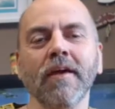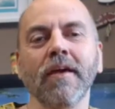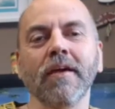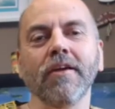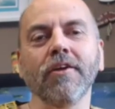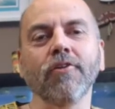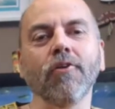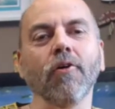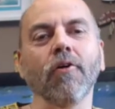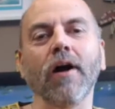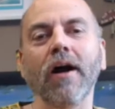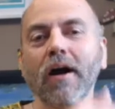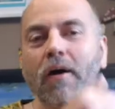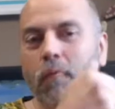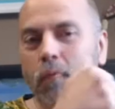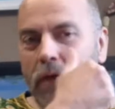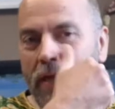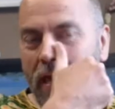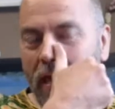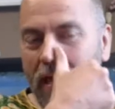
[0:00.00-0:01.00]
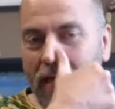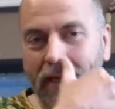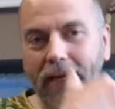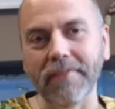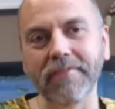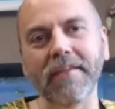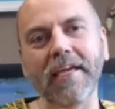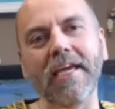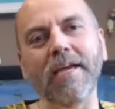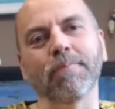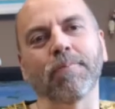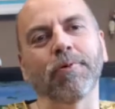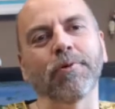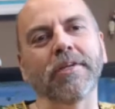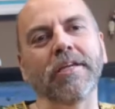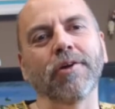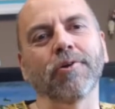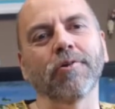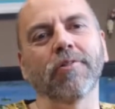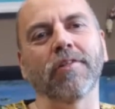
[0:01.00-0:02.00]
You know, uh, we had a neighbor
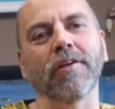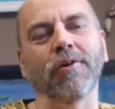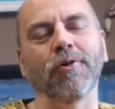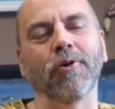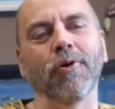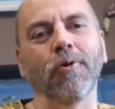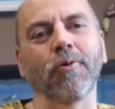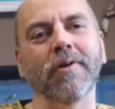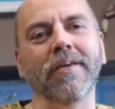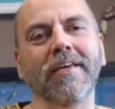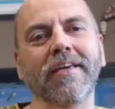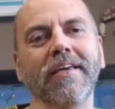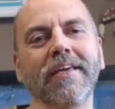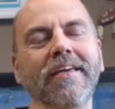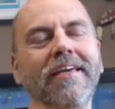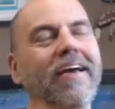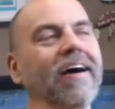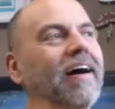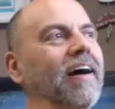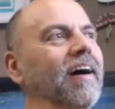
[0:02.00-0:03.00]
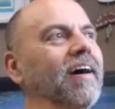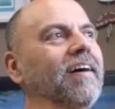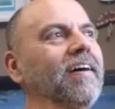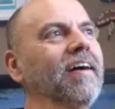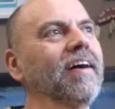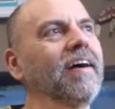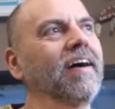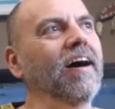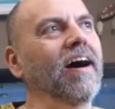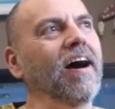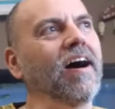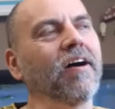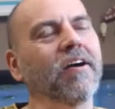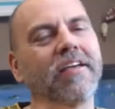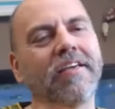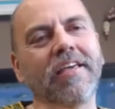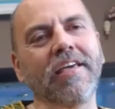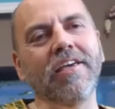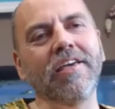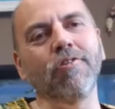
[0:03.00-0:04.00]
years ago. He uh, uh,
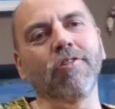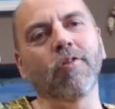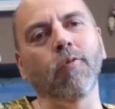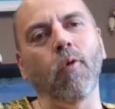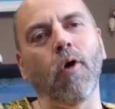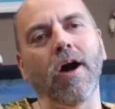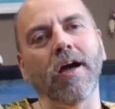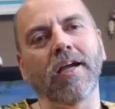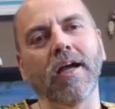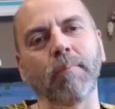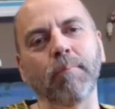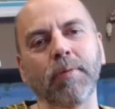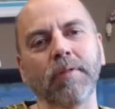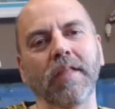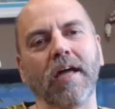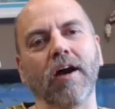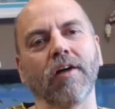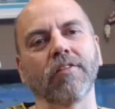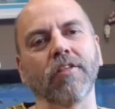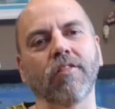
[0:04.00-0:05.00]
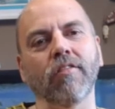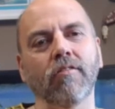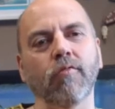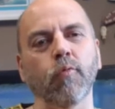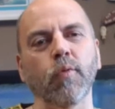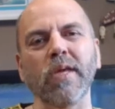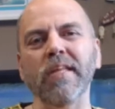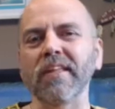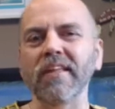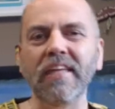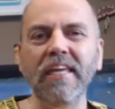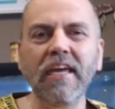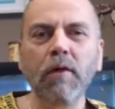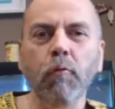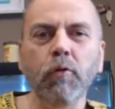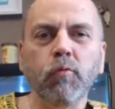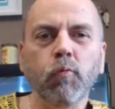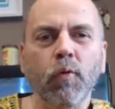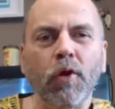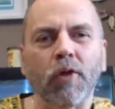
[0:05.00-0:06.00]
he used to walk up and down the street and he
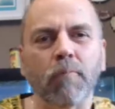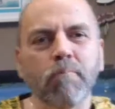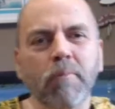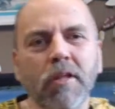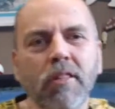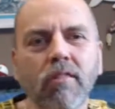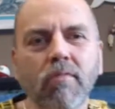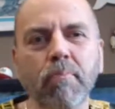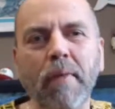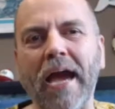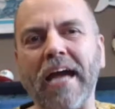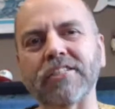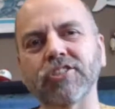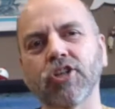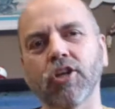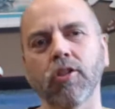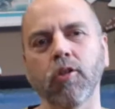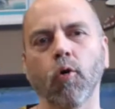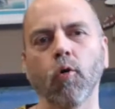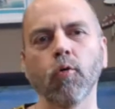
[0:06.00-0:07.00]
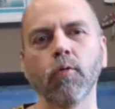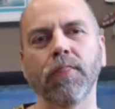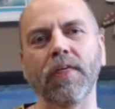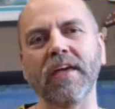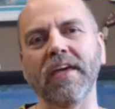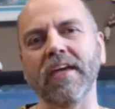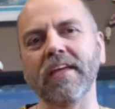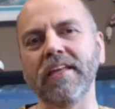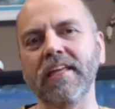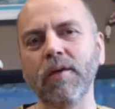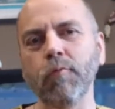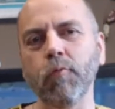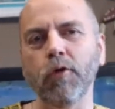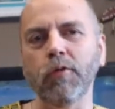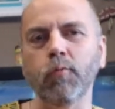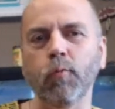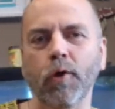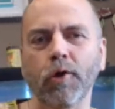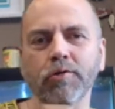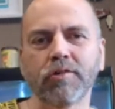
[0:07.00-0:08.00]
would wear mismatched clothing and he would
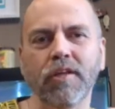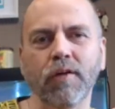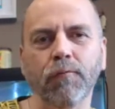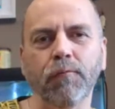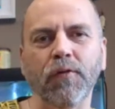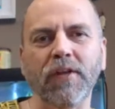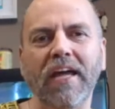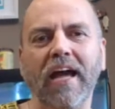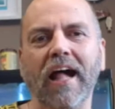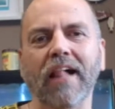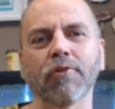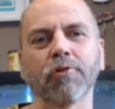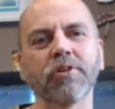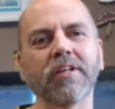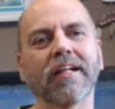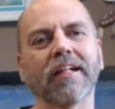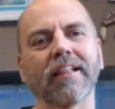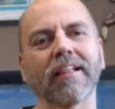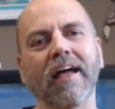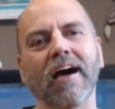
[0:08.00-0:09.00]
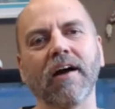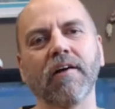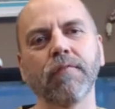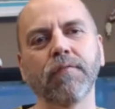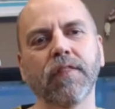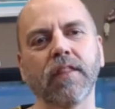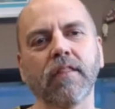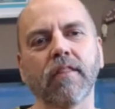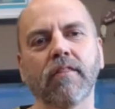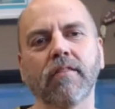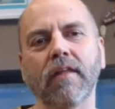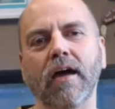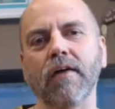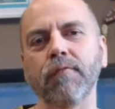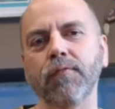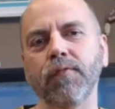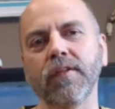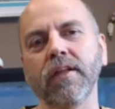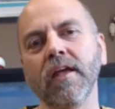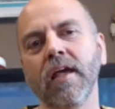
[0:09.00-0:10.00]
wear different colored gloves and
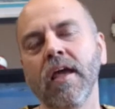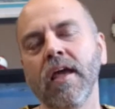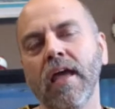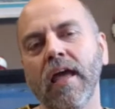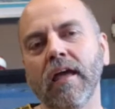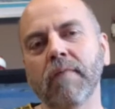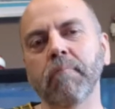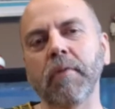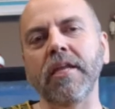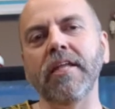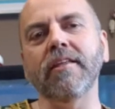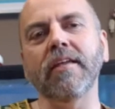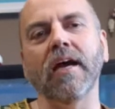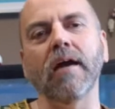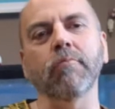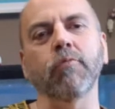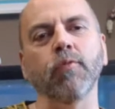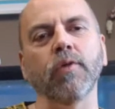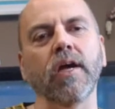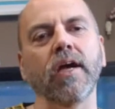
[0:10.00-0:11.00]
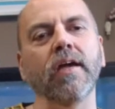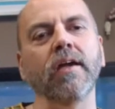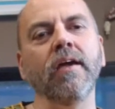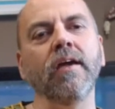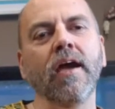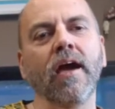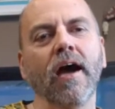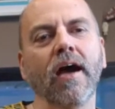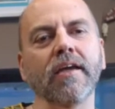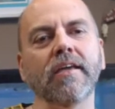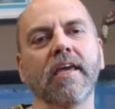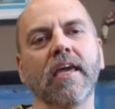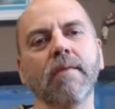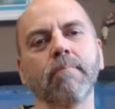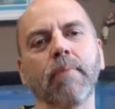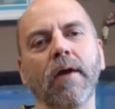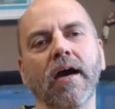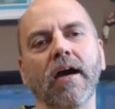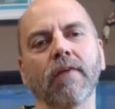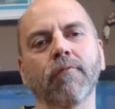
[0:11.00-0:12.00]
stuff and, and many times when I, I came
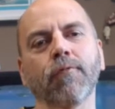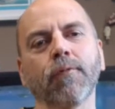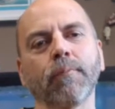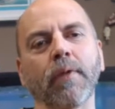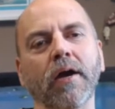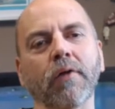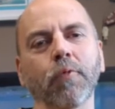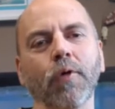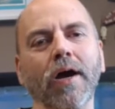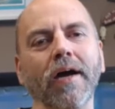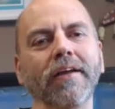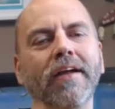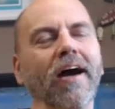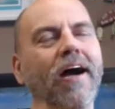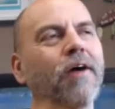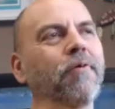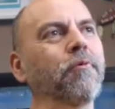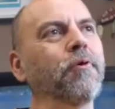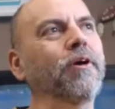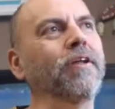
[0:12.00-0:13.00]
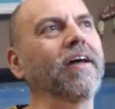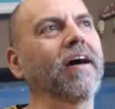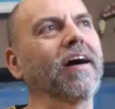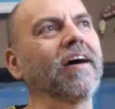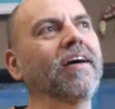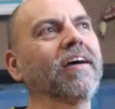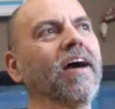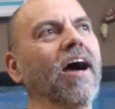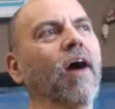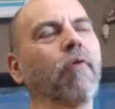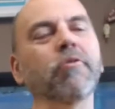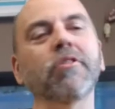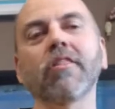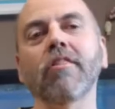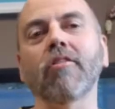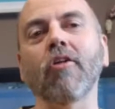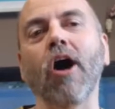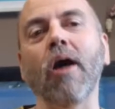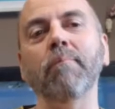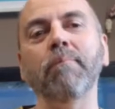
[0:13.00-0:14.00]
back from my run I would uh, I would
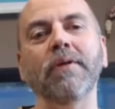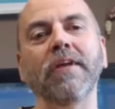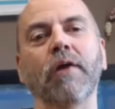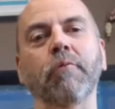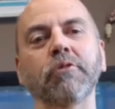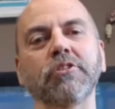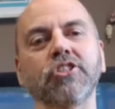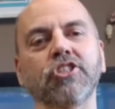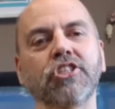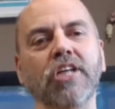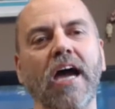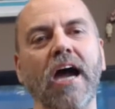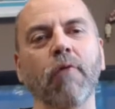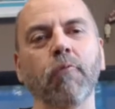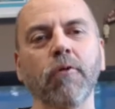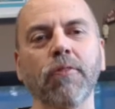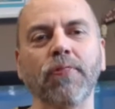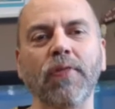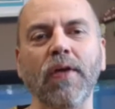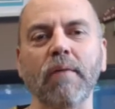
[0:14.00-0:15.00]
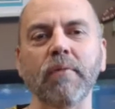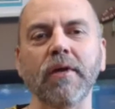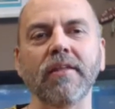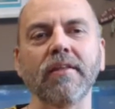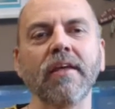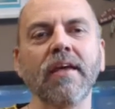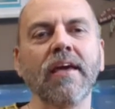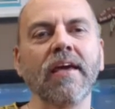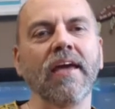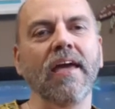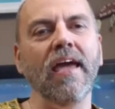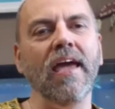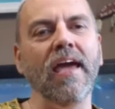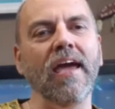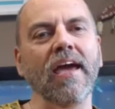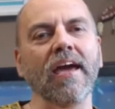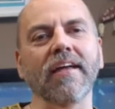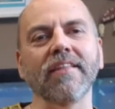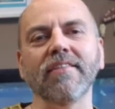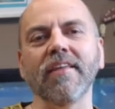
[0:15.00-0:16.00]
stop and I would chat with him and
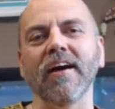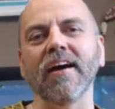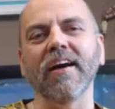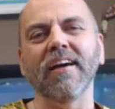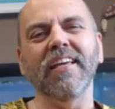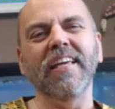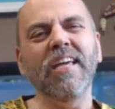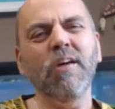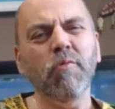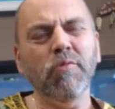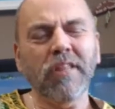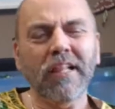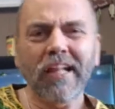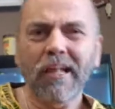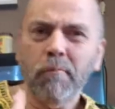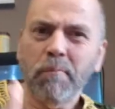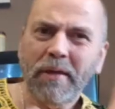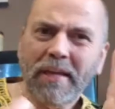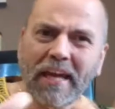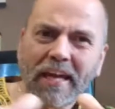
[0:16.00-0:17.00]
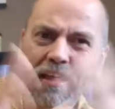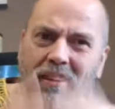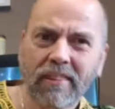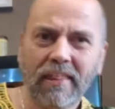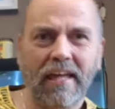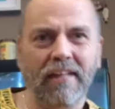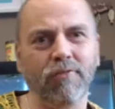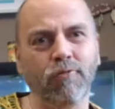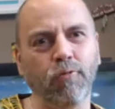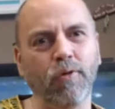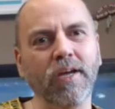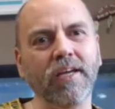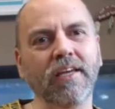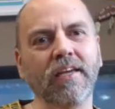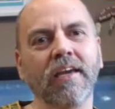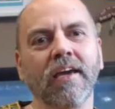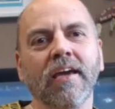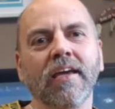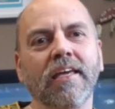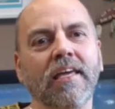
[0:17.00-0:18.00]
and uh, he was a little bit eccentric
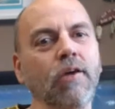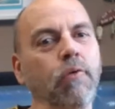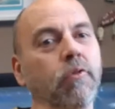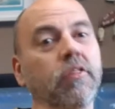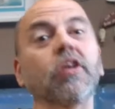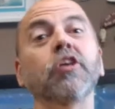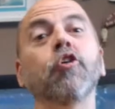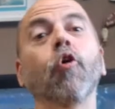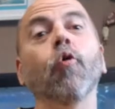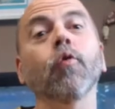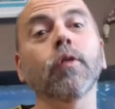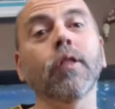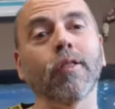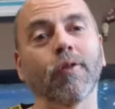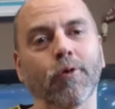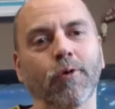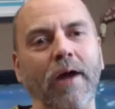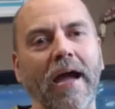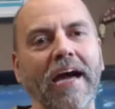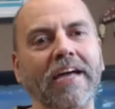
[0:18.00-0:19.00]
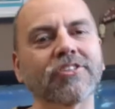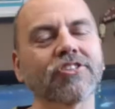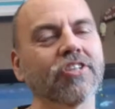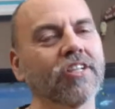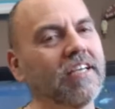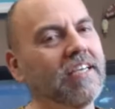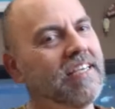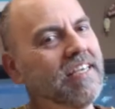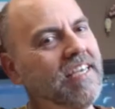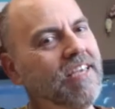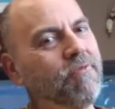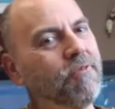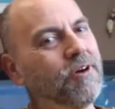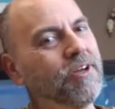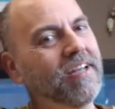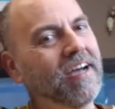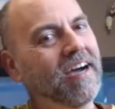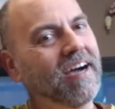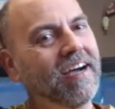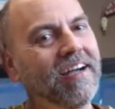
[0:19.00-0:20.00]
he was a yodeler actually he
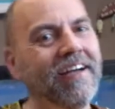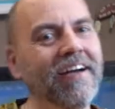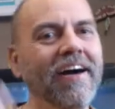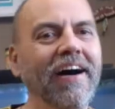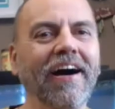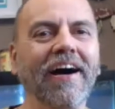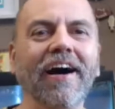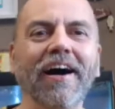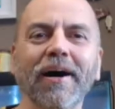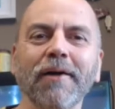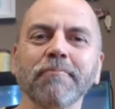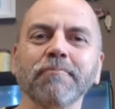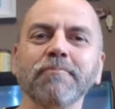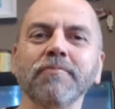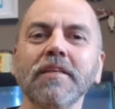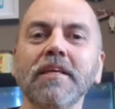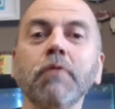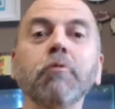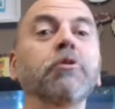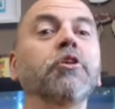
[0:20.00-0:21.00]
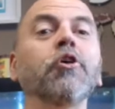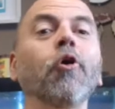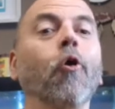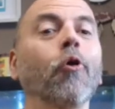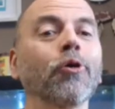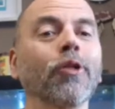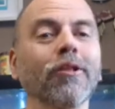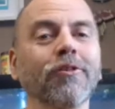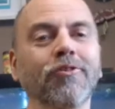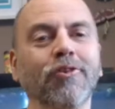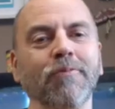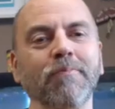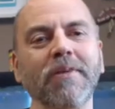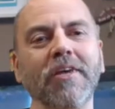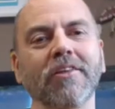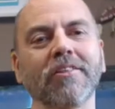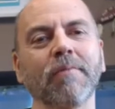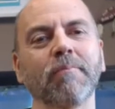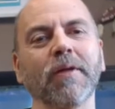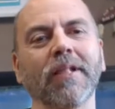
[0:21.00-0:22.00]
would uh, um, he would yodel to me
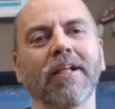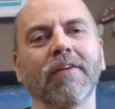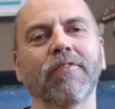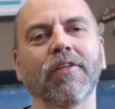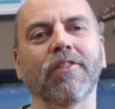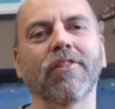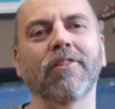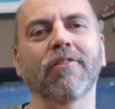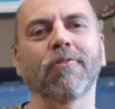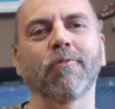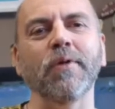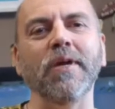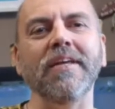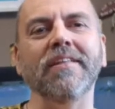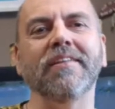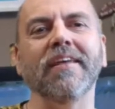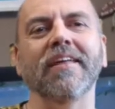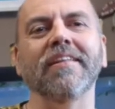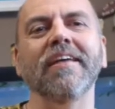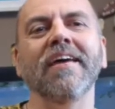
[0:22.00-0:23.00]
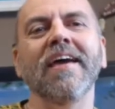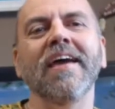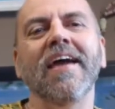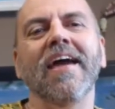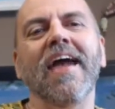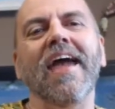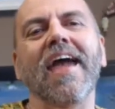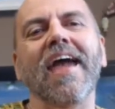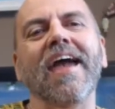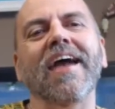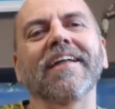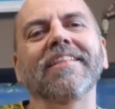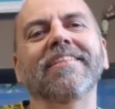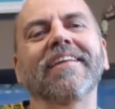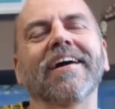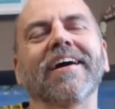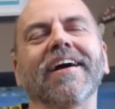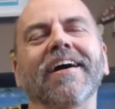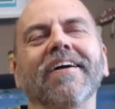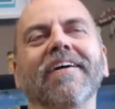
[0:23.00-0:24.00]
in the middle of the street and and
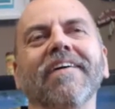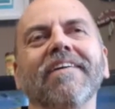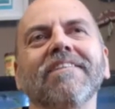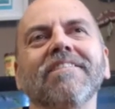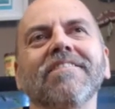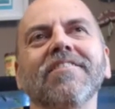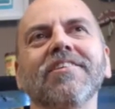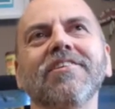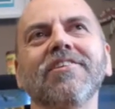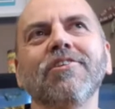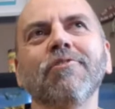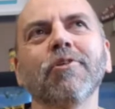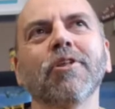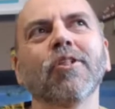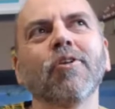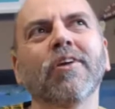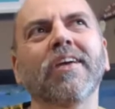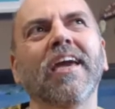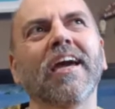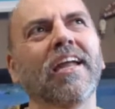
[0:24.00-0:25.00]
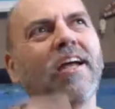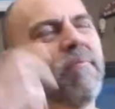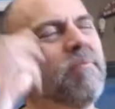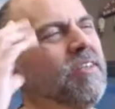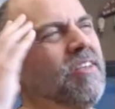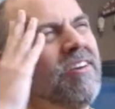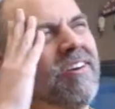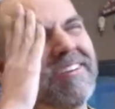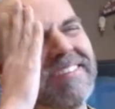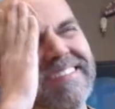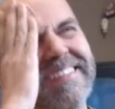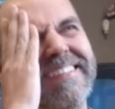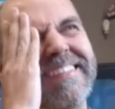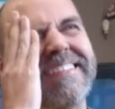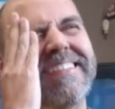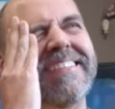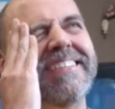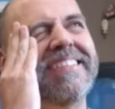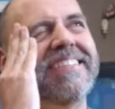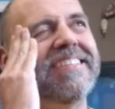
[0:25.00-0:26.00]
uh, you would look at him and you go
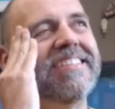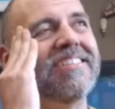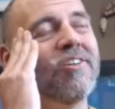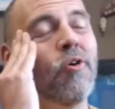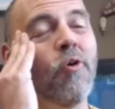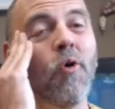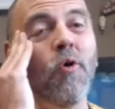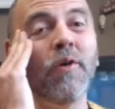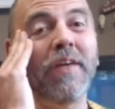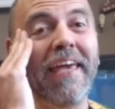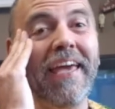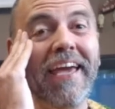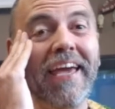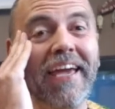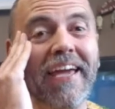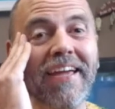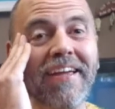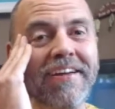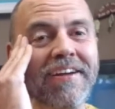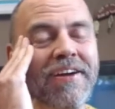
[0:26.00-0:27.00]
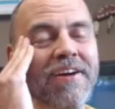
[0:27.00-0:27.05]
uh, okay